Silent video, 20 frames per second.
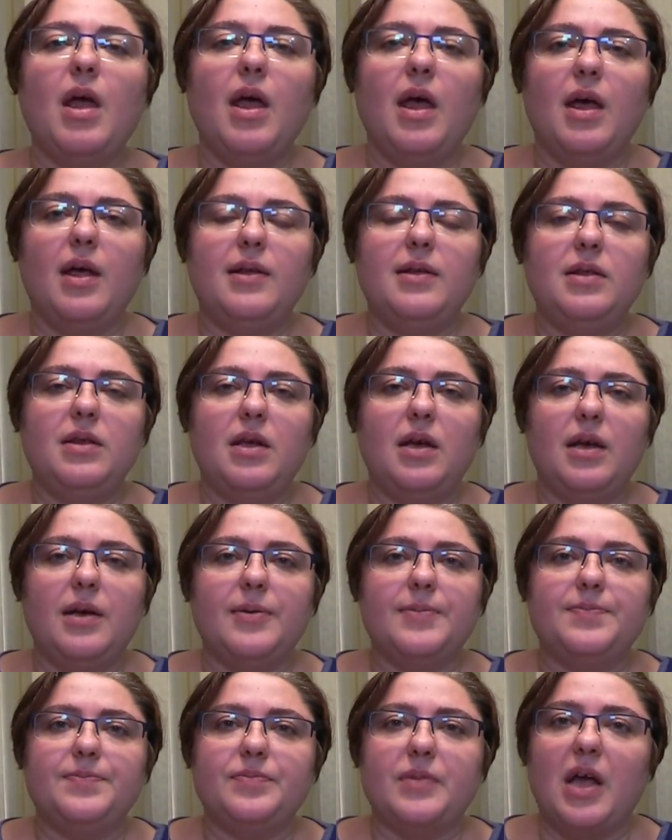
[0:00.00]
And
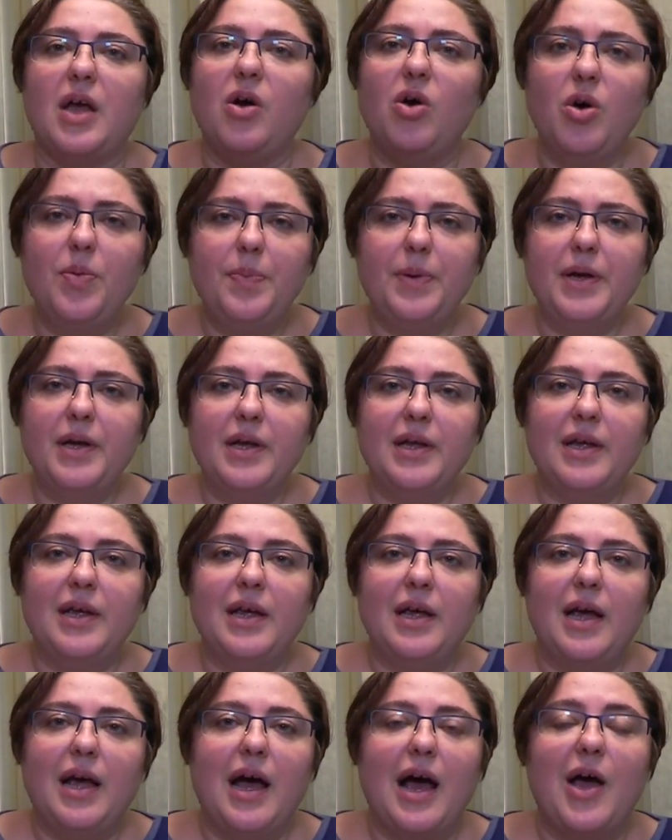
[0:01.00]

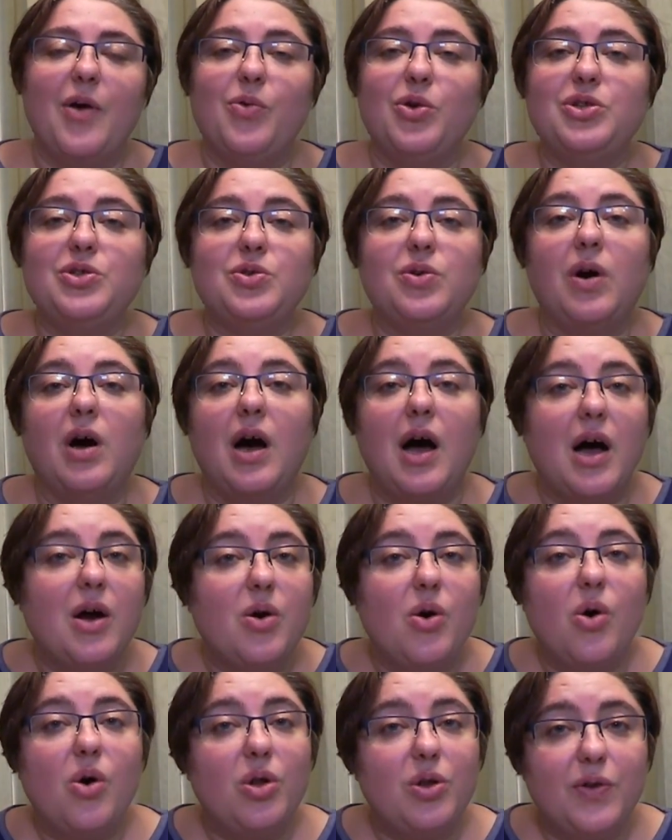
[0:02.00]
I want to
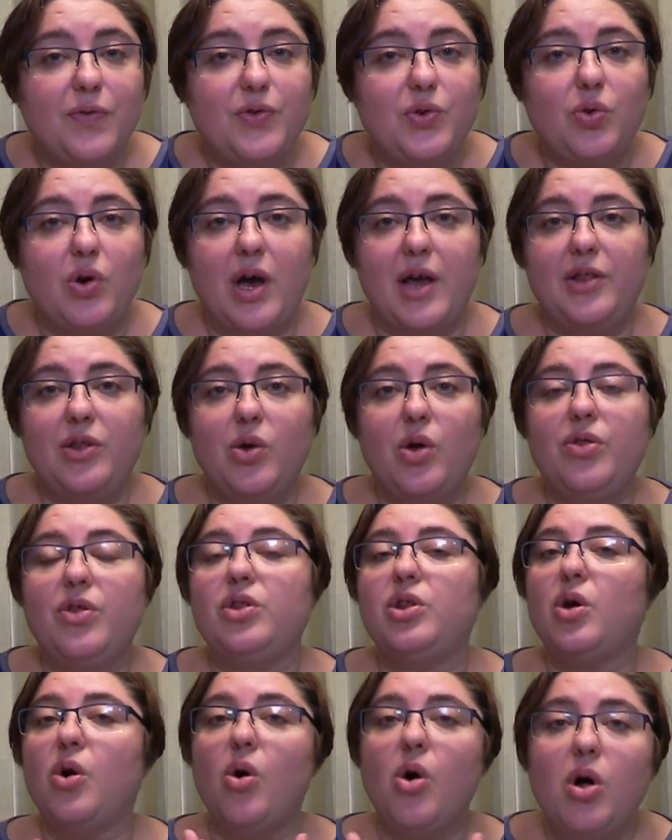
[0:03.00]
hug all of you. I know
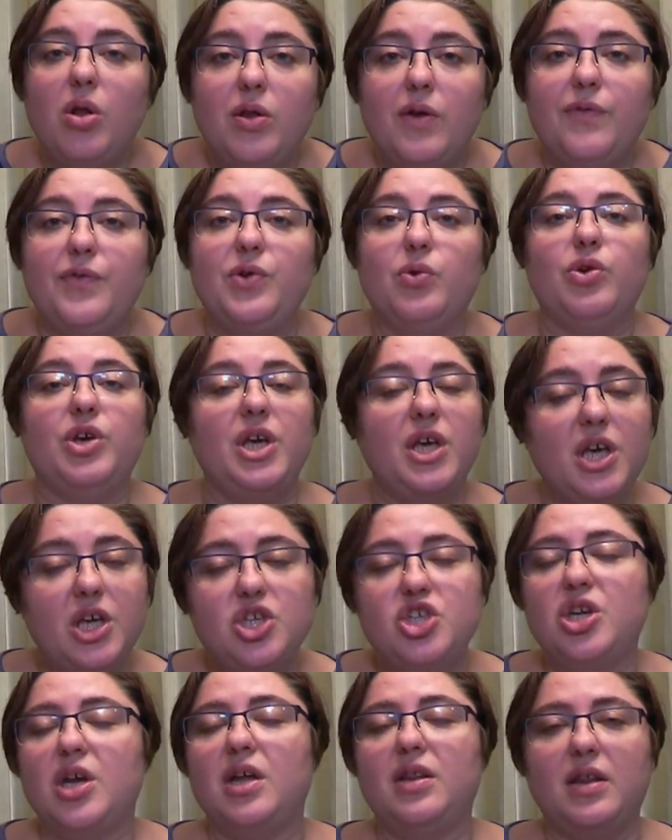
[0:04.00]
that all of you,
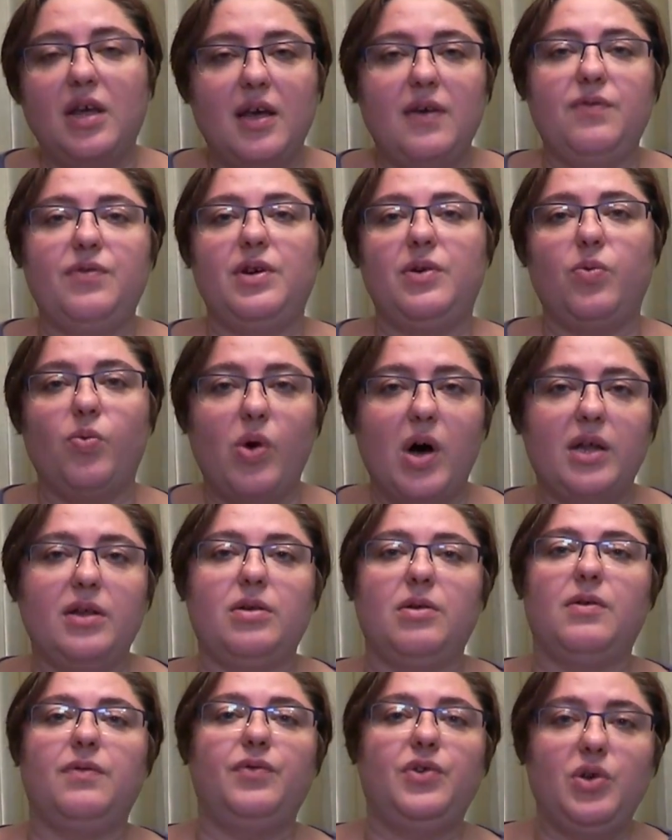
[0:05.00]
each and every one
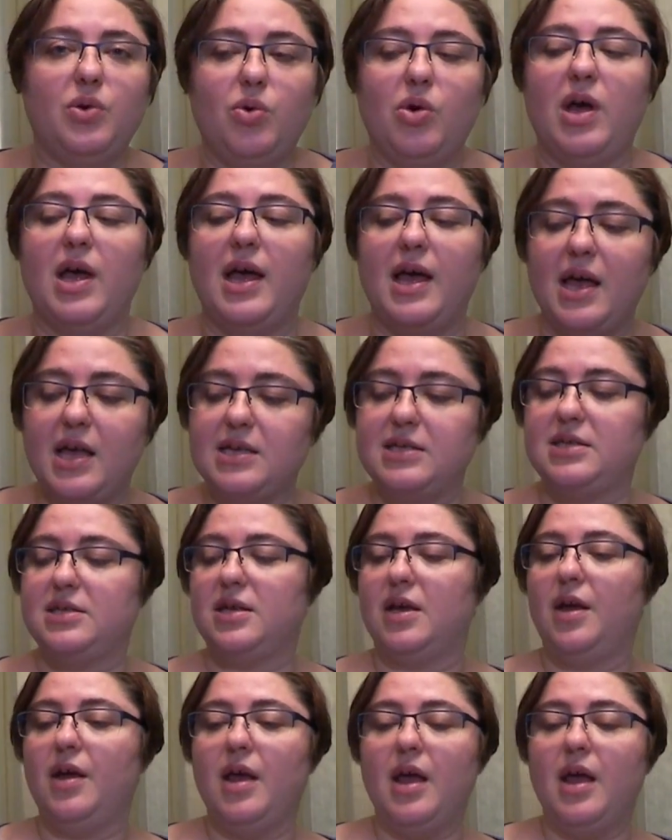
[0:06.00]
of you has